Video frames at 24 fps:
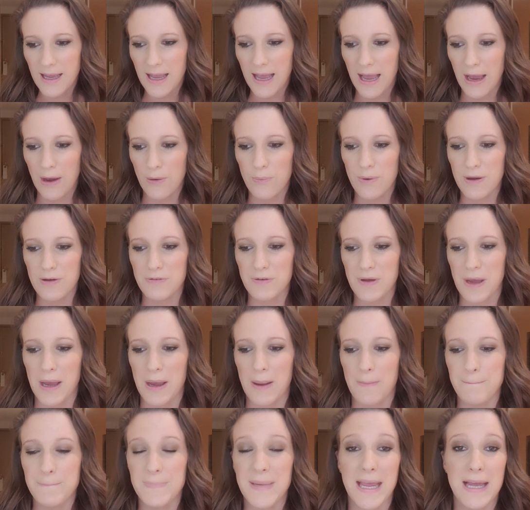However,
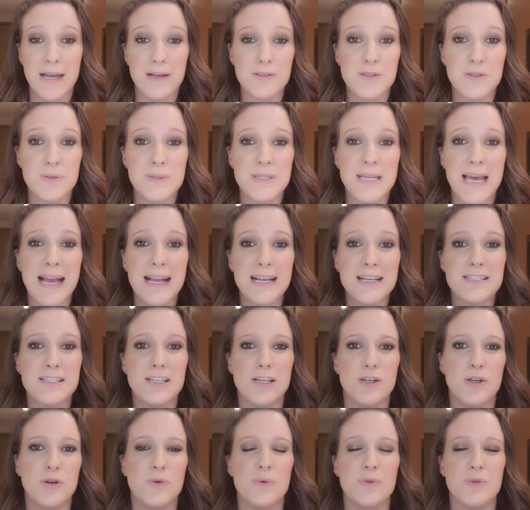council tax,
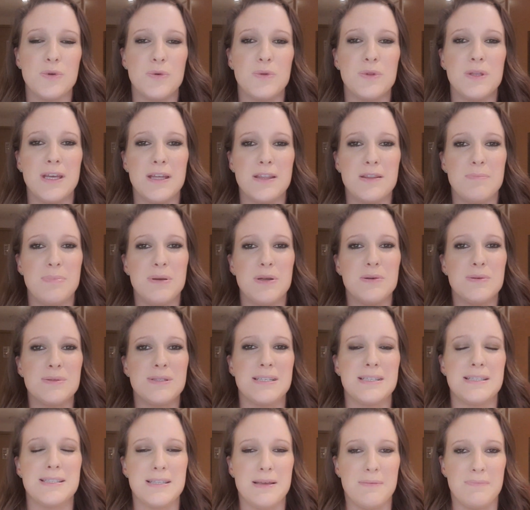along with all the other bills,
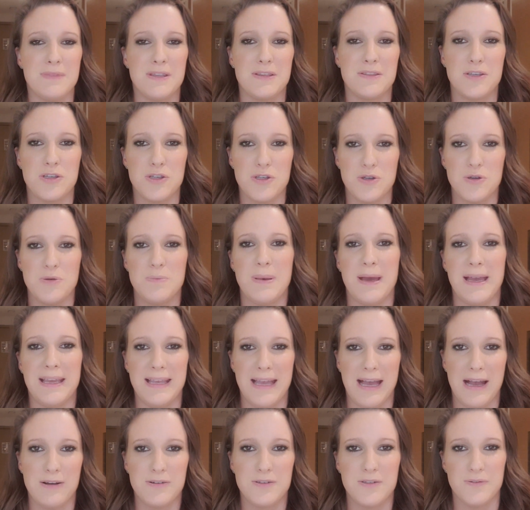is something that you pay
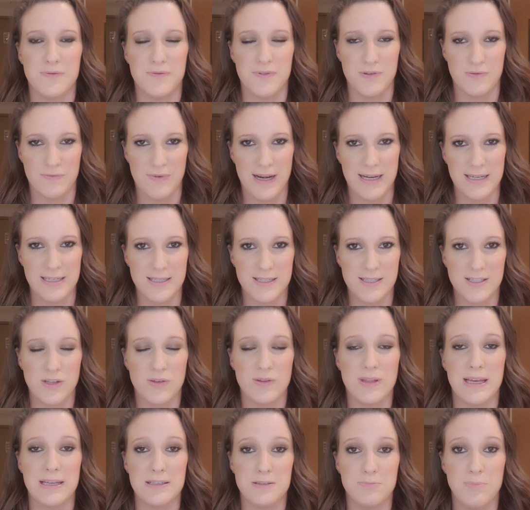out of the rent, so
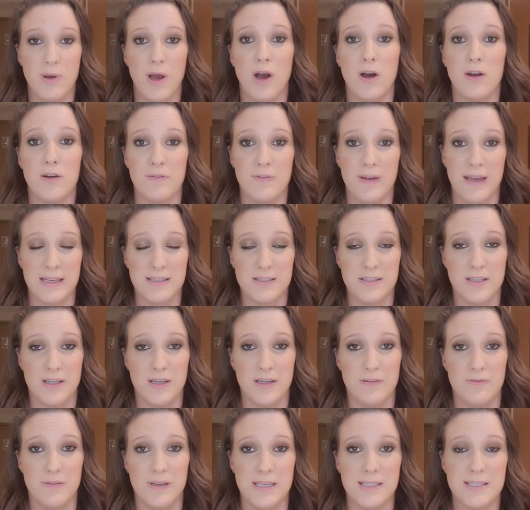that's part of our
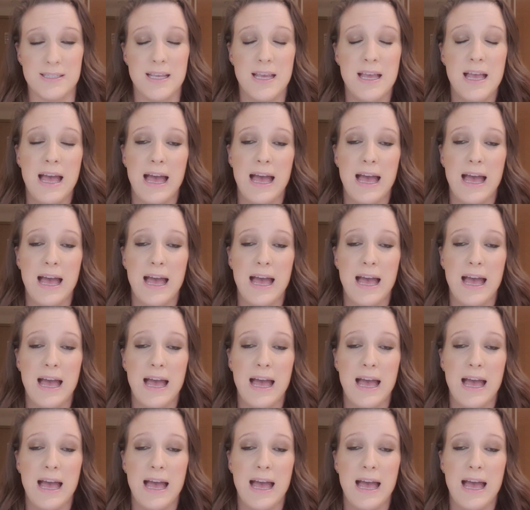service.